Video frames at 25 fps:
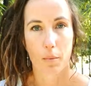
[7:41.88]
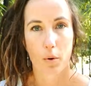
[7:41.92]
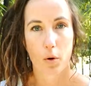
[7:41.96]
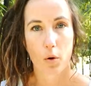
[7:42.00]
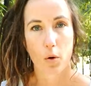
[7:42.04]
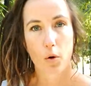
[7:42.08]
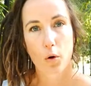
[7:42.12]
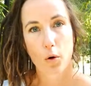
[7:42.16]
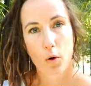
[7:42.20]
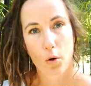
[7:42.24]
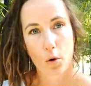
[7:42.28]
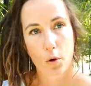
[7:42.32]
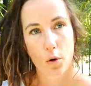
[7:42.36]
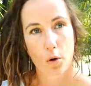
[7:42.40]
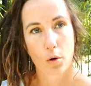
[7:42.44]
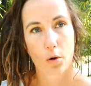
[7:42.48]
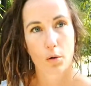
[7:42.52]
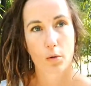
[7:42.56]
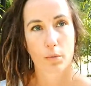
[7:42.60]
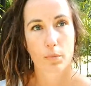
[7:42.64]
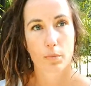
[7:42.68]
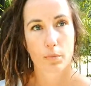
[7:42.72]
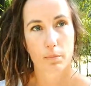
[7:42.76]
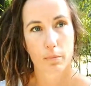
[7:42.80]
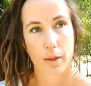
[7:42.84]
Or
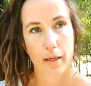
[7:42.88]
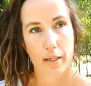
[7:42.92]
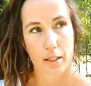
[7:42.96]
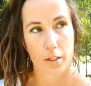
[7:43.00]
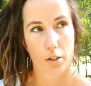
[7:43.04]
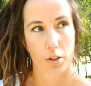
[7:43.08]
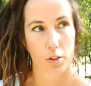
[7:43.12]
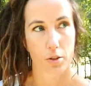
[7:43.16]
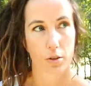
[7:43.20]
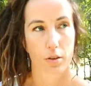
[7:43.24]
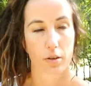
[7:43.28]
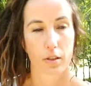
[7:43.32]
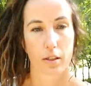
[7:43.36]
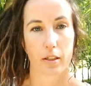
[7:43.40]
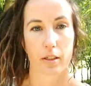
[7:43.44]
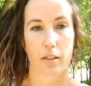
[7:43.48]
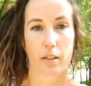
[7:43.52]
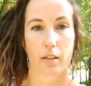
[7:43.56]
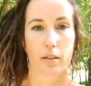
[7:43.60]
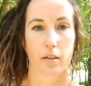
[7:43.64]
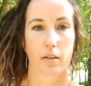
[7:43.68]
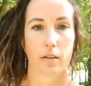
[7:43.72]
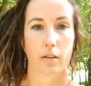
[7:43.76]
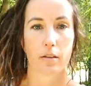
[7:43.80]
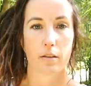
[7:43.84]
make sure that
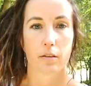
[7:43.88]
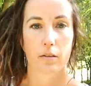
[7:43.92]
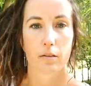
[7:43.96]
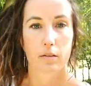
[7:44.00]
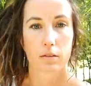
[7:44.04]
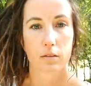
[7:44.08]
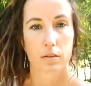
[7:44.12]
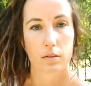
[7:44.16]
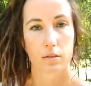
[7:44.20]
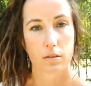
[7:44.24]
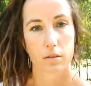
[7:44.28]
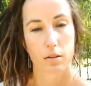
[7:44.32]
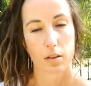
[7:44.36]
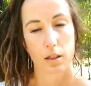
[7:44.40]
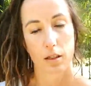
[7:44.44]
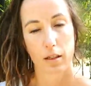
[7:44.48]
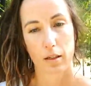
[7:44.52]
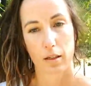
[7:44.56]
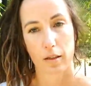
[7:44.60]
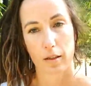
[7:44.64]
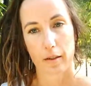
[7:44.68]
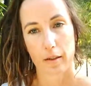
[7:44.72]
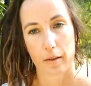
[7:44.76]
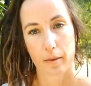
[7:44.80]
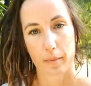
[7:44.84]
you
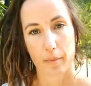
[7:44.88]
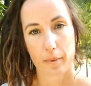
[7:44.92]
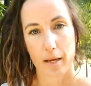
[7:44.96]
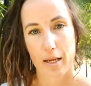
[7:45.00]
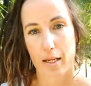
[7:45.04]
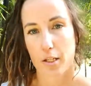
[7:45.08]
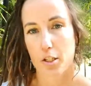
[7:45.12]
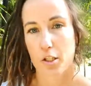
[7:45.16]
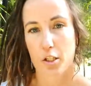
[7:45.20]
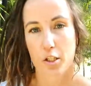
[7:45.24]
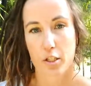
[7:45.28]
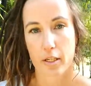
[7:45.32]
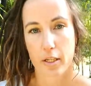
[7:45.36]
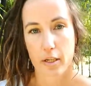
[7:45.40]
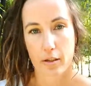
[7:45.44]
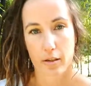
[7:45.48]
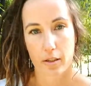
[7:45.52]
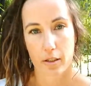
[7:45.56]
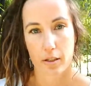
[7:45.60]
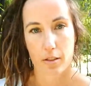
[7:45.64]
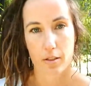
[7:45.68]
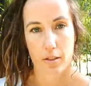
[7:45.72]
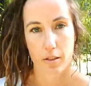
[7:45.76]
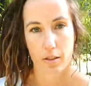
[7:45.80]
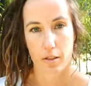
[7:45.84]
engineer
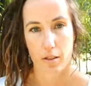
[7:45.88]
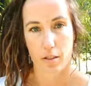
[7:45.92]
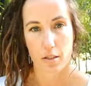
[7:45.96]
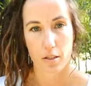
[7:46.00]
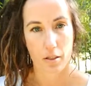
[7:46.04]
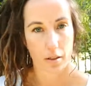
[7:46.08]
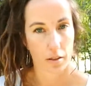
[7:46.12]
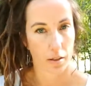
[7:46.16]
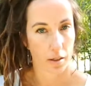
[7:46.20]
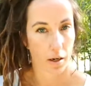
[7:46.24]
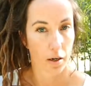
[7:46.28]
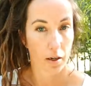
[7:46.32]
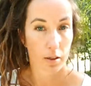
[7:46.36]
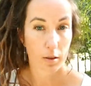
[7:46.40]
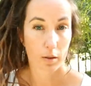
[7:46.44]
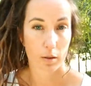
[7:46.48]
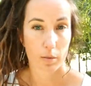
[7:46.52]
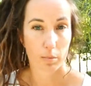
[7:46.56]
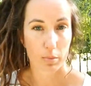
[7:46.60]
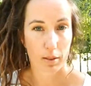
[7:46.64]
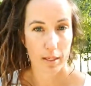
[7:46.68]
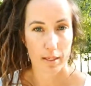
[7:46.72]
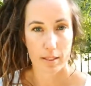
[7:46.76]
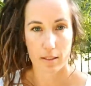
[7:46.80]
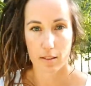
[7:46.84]
it so that you go to a
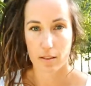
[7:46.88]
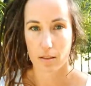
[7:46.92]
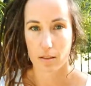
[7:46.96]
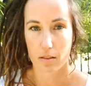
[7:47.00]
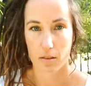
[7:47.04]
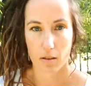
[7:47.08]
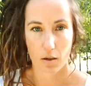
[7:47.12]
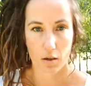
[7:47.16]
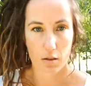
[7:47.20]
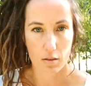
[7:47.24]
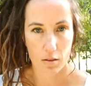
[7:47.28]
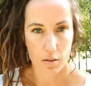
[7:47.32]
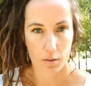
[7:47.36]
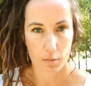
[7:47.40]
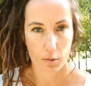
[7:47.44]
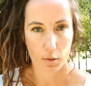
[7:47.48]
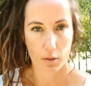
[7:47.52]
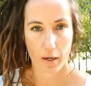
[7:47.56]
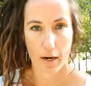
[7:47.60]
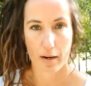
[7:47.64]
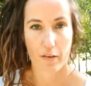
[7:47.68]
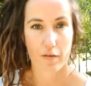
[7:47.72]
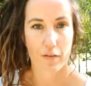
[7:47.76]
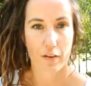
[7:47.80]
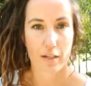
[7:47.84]
place that's got some
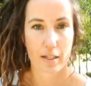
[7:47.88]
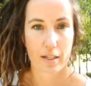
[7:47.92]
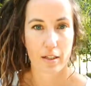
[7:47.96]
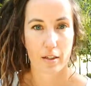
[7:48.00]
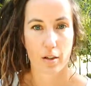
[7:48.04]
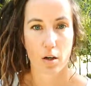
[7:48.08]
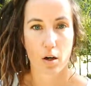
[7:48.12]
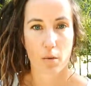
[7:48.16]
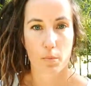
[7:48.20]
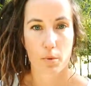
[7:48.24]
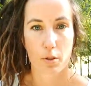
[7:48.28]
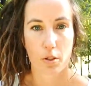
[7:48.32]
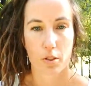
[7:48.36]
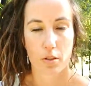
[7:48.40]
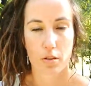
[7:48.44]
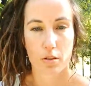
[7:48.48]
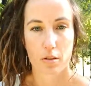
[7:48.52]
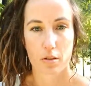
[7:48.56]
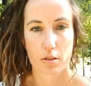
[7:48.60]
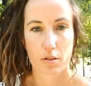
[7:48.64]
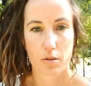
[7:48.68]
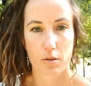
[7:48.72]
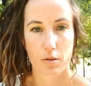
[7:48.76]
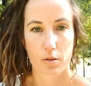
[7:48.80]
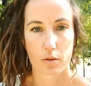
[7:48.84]
great vegan
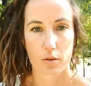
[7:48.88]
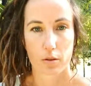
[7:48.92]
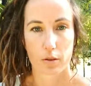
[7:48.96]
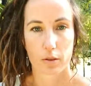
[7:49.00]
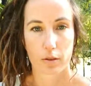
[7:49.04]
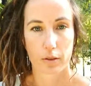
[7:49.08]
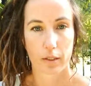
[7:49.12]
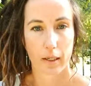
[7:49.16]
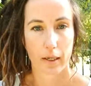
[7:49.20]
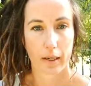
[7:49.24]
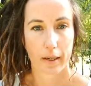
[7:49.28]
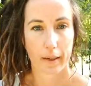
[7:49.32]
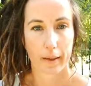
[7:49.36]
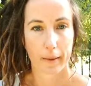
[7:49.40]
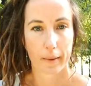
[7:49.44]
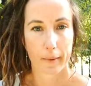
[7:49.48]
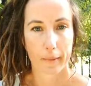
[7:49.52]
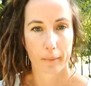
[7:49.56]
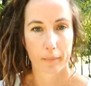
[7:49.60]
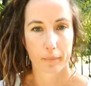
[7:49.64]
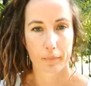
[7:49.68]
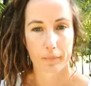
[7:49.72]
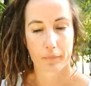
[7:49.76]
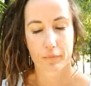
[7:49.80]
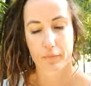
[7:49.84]
options, or
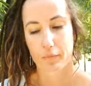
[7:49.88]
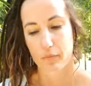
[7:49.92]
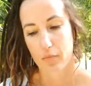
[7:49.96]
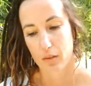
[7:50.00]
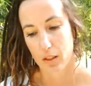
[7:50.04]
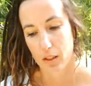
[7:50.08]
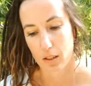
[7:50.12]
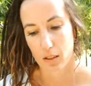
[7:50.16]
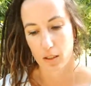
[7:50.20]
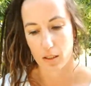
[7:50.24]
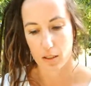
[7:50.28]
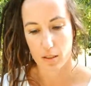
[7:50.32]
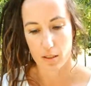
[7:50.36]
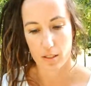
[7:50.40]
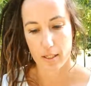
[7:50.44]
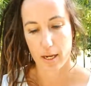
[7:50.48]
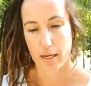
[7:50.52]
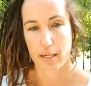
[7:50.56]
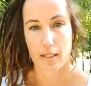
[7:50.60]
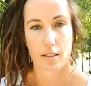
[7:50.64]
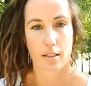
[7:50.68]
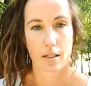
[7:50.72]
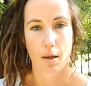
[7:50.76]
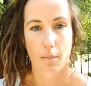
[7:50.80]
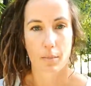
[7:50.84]
you know,
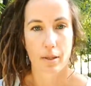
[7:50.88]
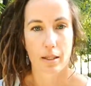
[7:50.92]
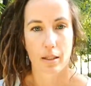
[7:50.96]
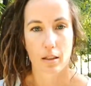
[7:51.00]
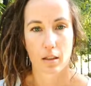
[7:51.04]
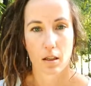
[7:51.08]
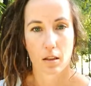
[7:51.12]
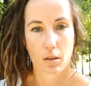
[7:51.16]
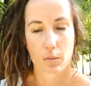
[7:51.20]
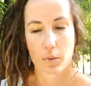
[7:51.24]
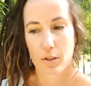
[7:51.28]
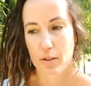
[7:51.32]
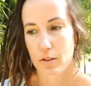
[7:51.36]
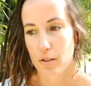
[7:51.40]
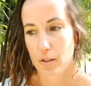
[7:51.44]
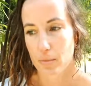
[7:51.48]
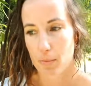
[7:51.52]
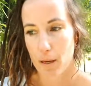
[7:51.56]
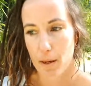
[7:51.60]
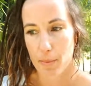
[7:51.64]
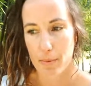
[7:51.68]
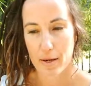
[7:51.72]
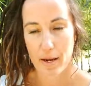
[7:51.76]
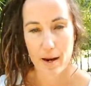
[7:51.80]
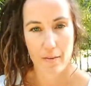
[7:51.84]
take something along with you.
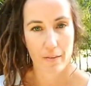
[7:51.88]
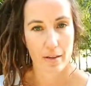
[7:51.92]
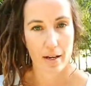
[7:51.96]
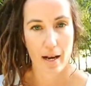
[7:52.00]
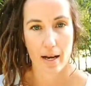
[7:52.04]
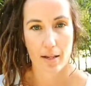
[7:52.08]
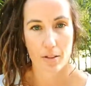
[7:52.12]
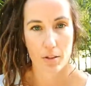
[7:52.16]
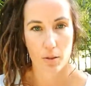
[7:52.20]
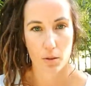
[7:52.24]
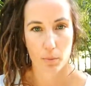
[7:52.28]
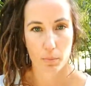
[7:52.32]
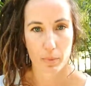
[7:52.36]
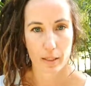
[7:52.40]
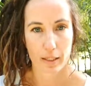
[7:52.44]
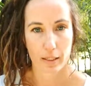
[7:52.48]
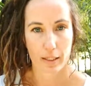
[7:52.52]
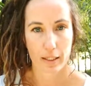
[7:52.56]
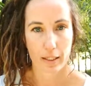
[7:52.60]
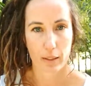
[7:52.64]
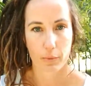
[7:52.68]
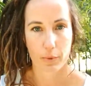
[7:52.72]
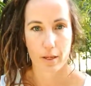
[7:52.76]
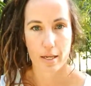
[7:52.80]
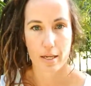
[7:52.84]
Maybe have an outdoor
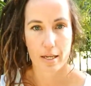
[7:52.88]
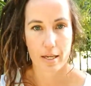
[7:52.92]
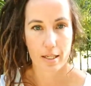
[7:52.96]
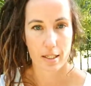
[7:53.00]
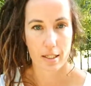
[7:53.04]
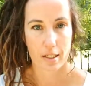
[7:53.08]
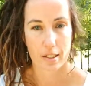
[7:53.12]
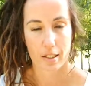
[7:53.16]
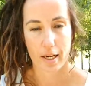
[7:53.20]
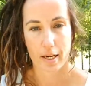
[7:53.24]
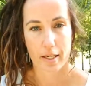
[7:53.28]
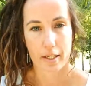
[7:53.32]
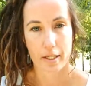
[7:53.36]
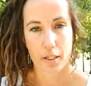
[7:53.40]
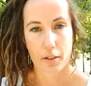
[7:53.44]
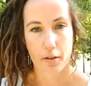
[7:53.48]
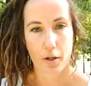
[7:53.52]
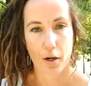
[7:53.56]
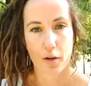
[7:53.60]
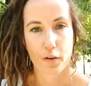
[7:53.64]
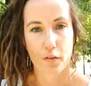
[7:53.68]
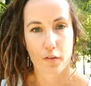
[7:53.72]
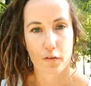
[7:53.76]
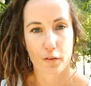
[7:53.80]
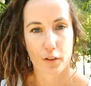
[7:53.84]
picnic where you can take your
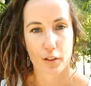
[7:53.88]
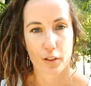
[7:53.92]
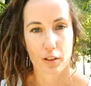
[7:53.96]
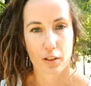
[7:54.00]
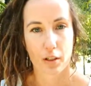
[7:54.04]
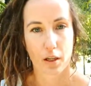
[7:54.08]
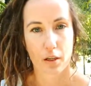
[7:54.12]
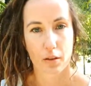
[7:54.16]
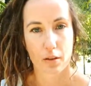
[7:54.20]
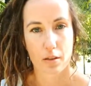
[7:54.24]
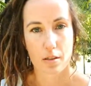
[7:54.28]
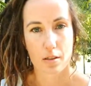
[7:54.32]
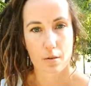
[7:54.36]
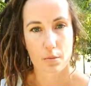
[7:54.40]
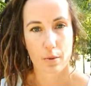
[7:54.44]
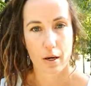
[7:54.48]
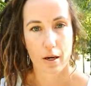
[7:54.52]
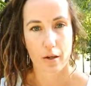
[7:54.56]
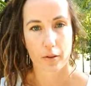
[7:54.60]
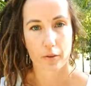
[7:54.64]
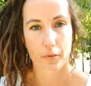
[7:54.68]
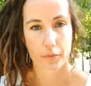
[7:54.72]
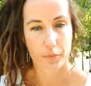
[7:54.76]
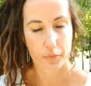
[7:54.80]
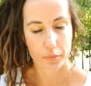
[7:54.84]
own food along as
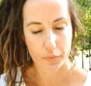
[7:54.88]
well.